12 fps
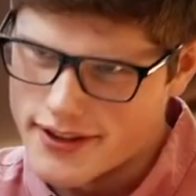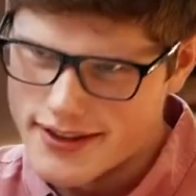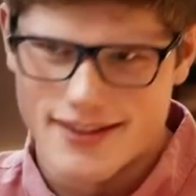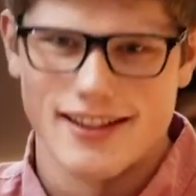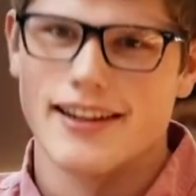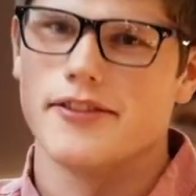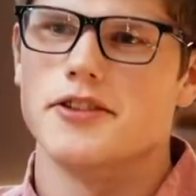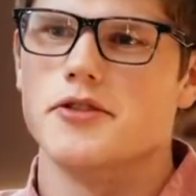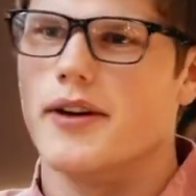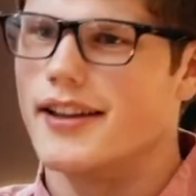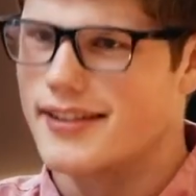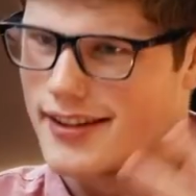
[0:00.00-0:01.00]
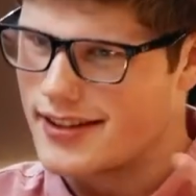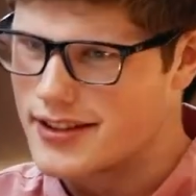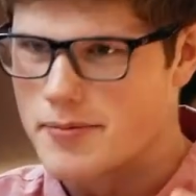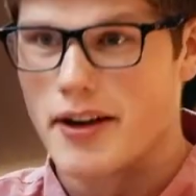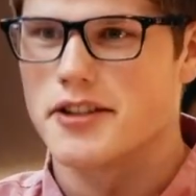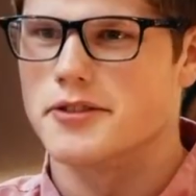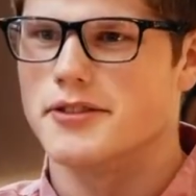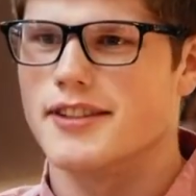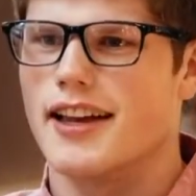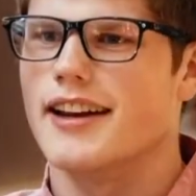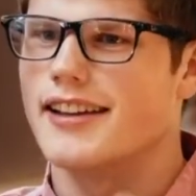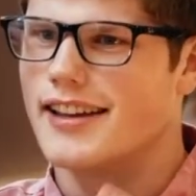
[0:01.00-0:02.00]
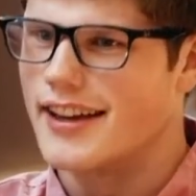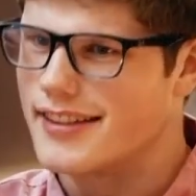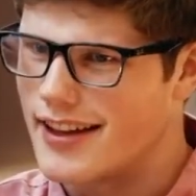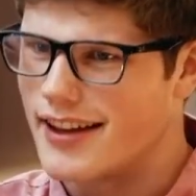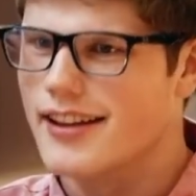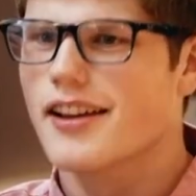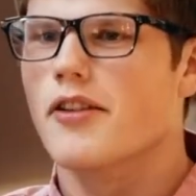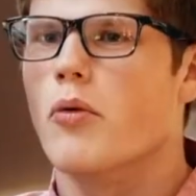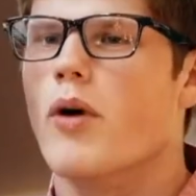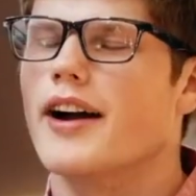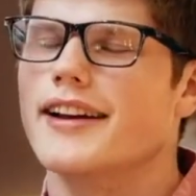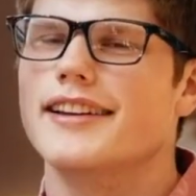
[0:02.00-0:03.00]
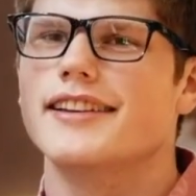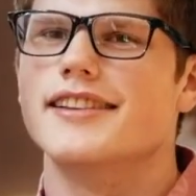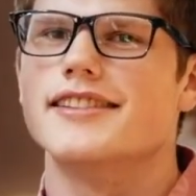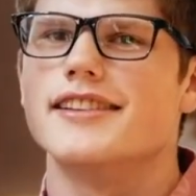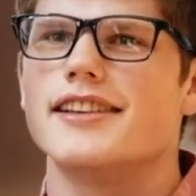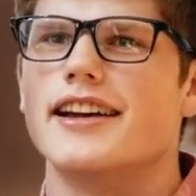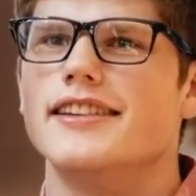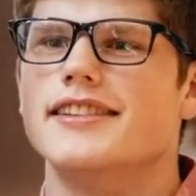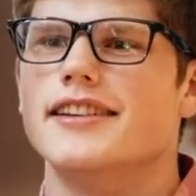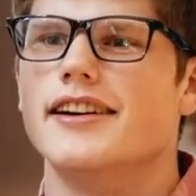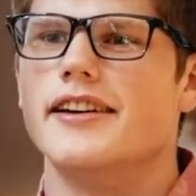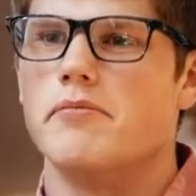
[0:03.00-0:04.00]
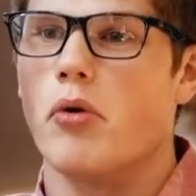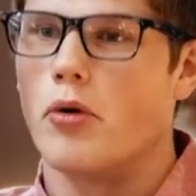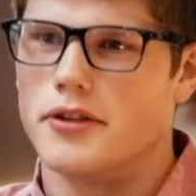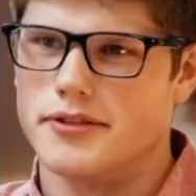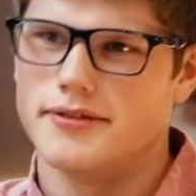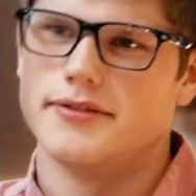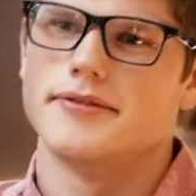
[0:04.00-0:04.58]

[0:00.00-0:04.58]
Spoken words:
a citizen. I didn't have to do anything special to kind of get that. Why is this idea important?